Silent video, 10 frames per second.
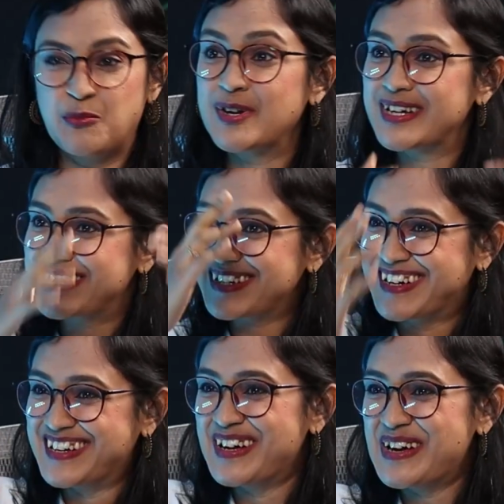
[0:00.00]

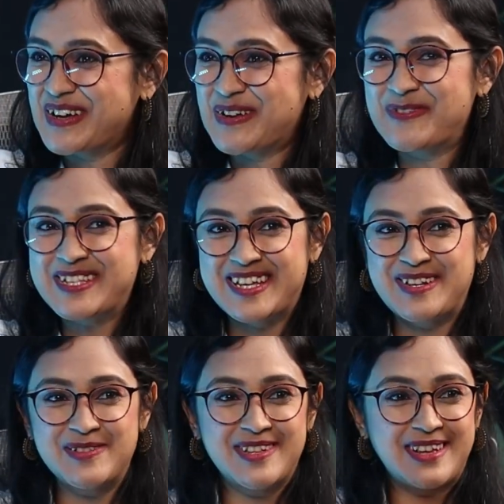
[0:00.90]
political, we say,
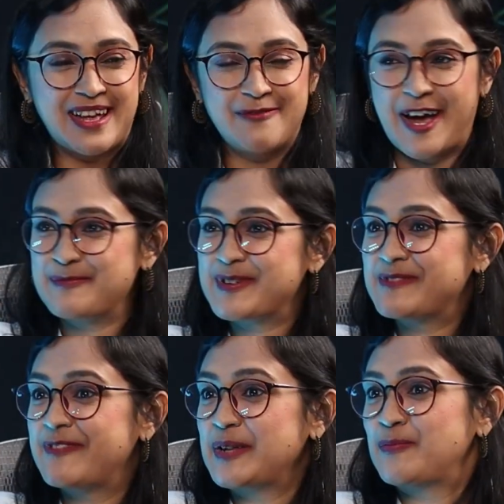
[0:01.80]
the environment
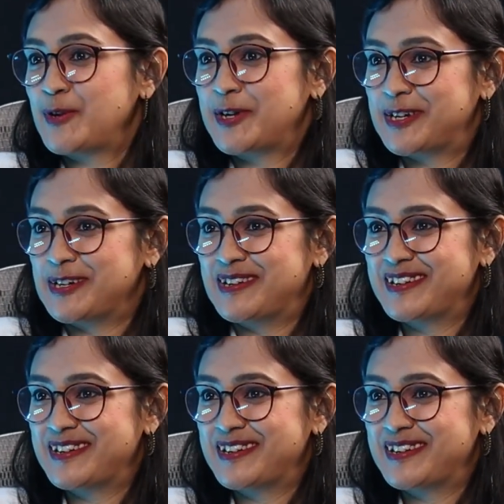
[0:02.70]
is very political,